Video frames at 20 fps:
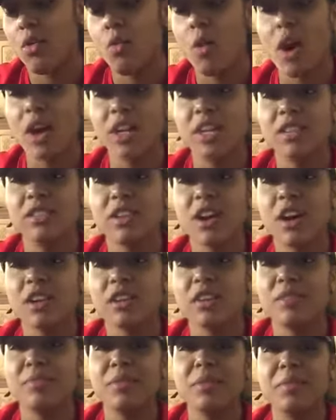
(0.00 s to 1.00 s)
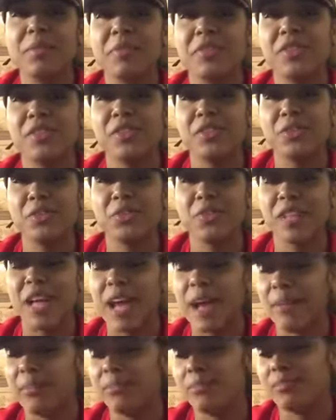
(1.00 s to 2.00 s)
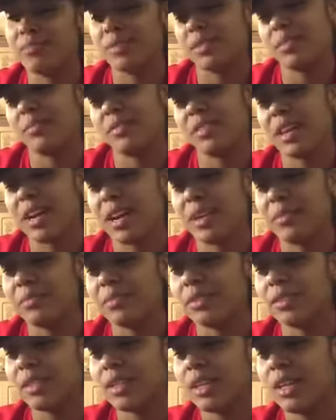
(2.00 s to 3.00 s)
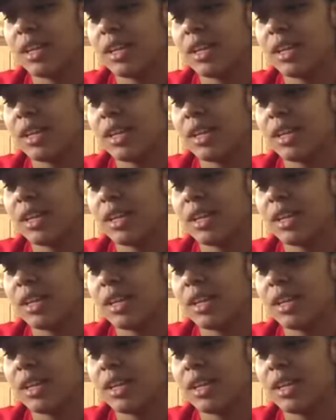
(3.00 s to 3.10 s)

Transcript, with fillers: Walkie talkie, me and my friends use the app sometimes.